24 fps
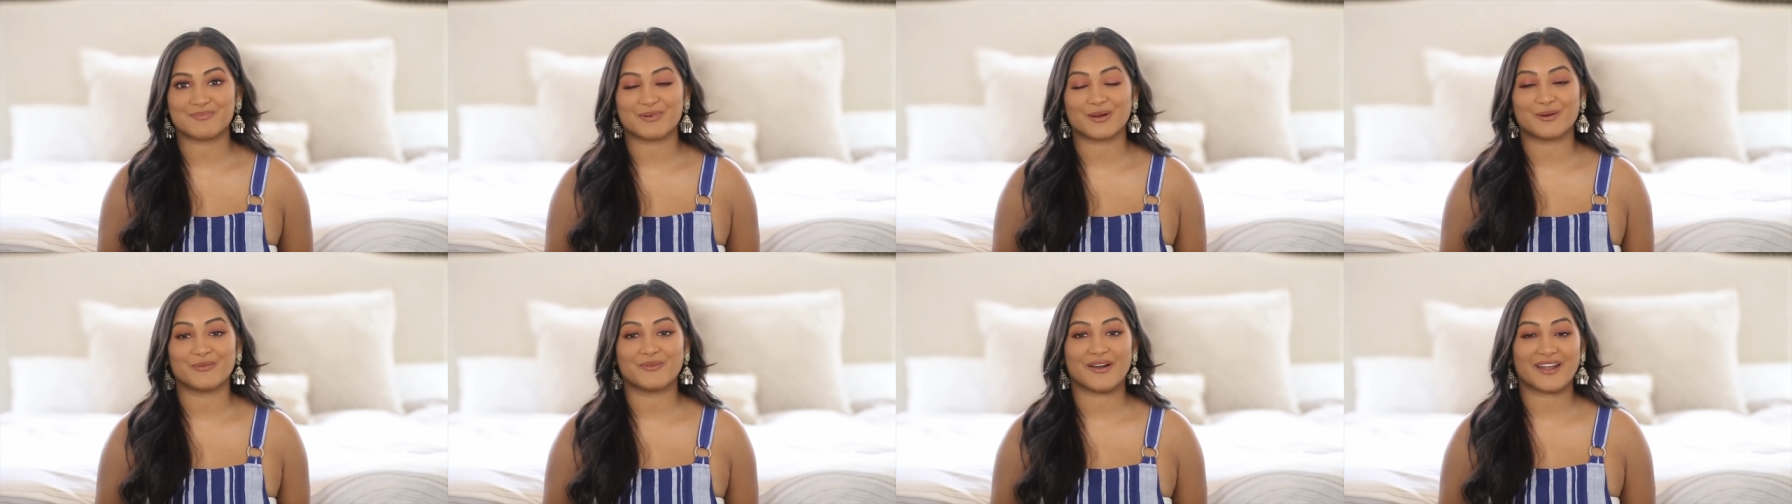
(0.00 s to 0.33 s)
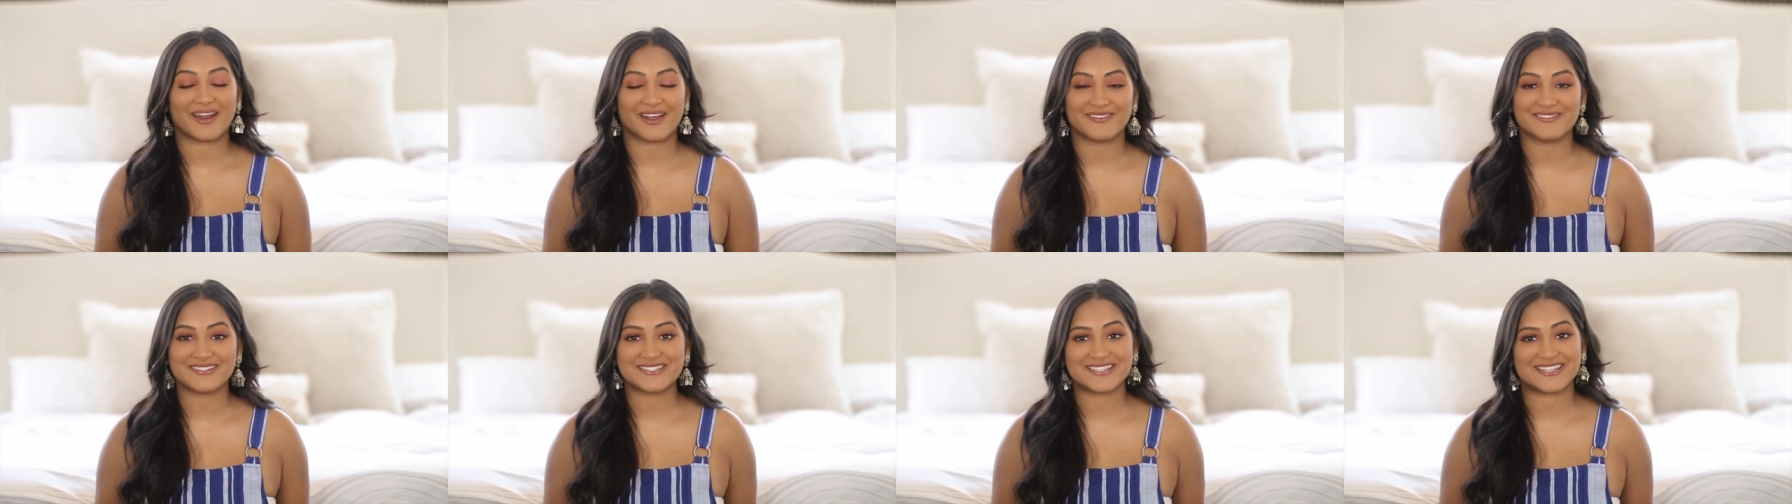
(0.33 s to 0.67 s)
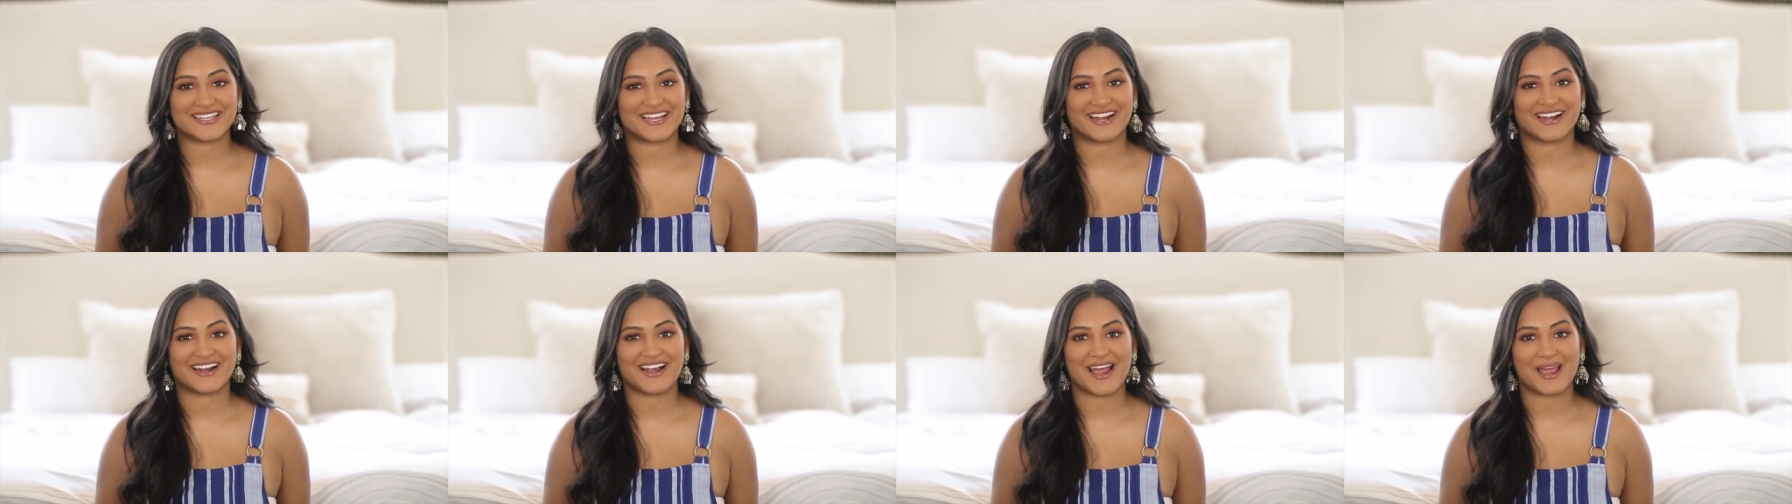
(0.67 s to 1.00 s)
but when I was
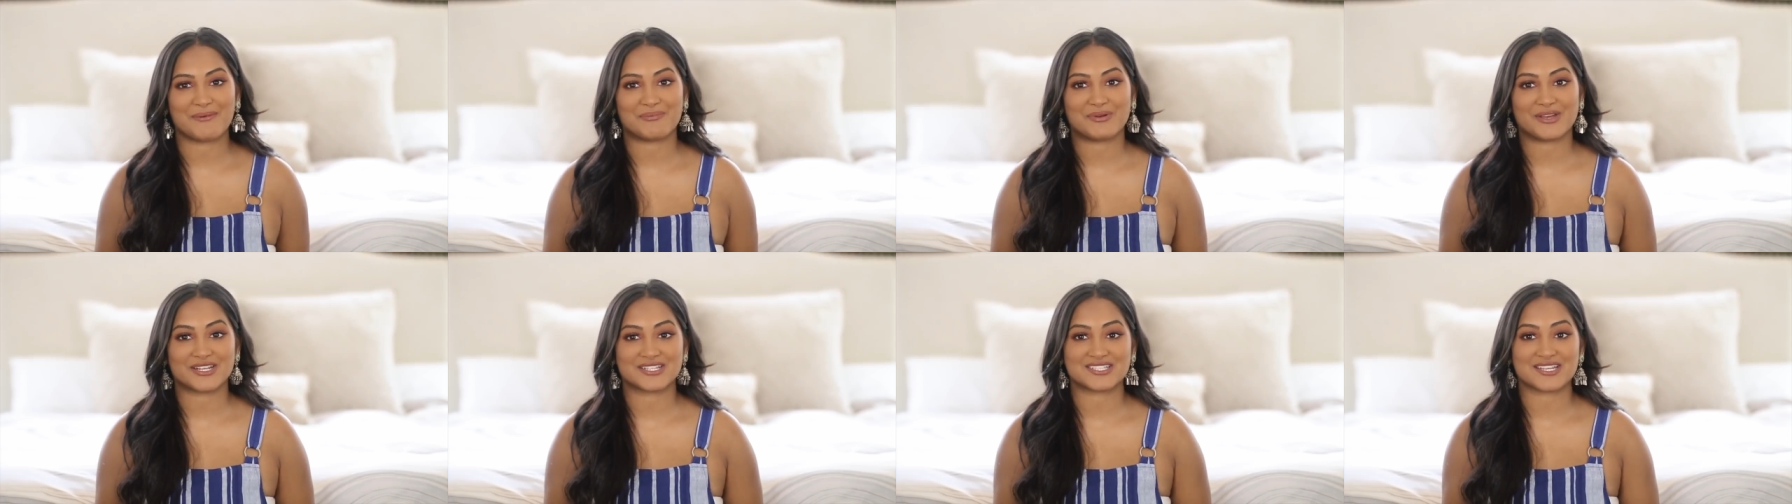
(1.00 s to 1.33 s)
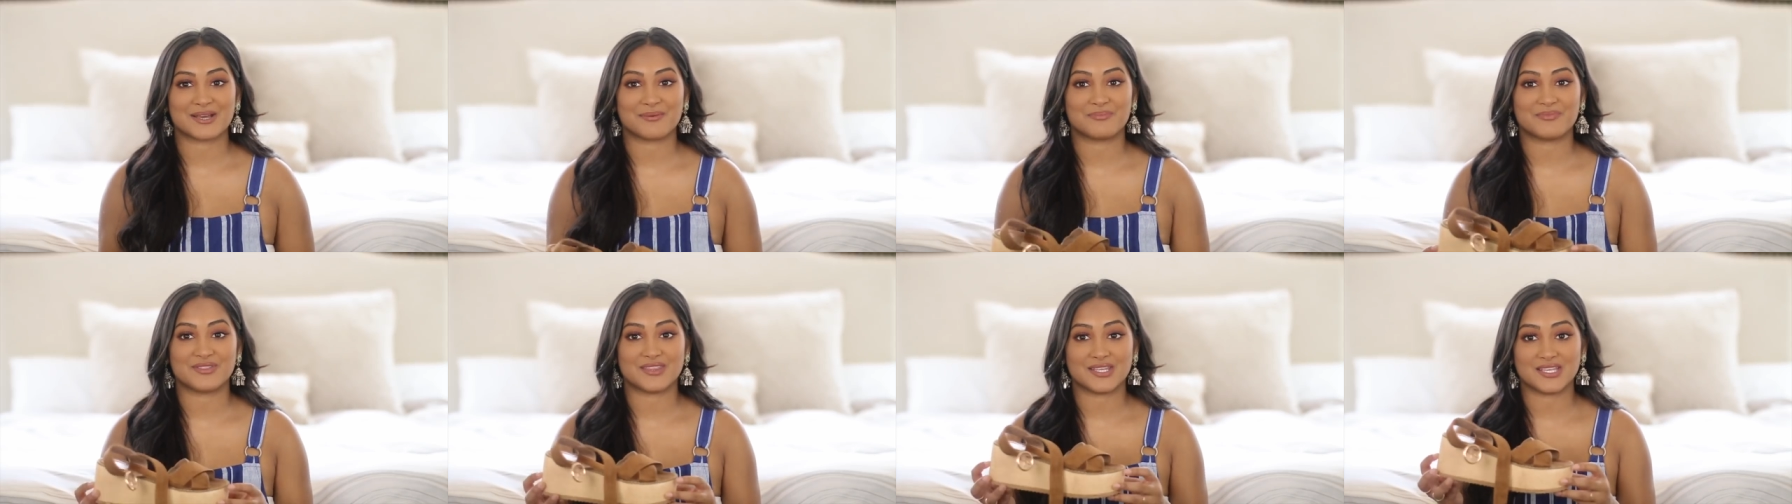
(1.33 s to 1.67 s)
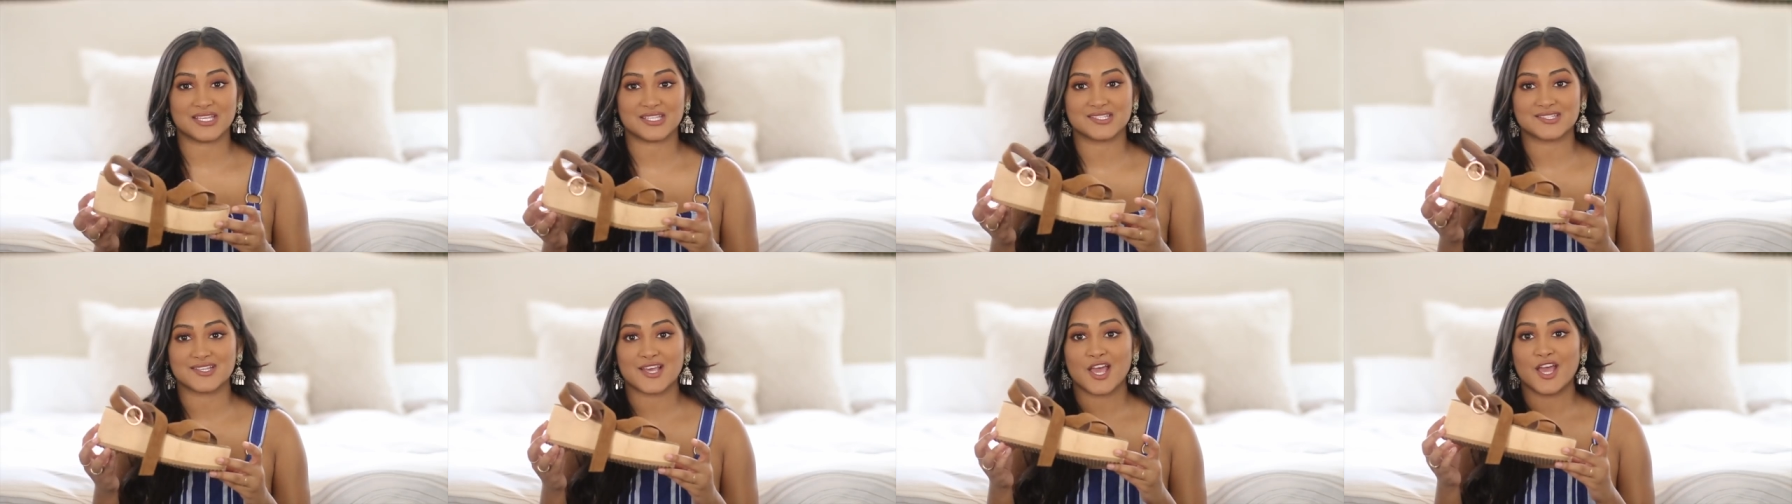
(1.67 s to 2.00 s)
there, I picked up
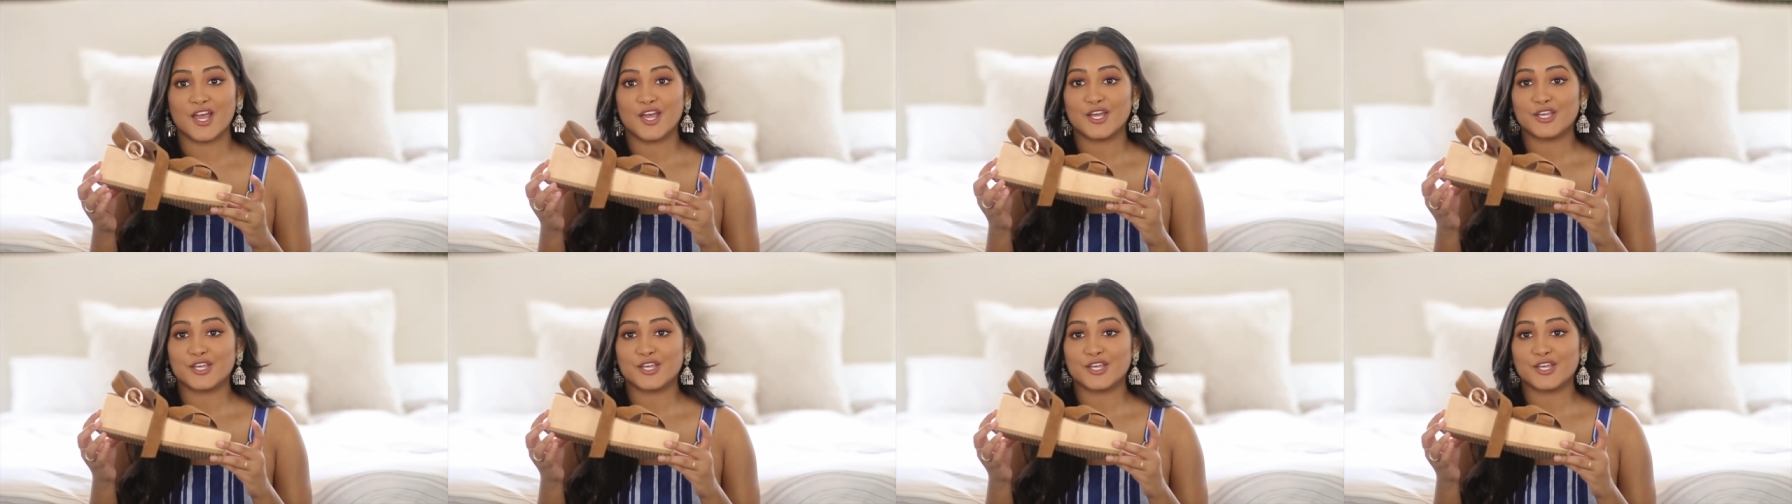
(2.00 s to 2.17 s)
these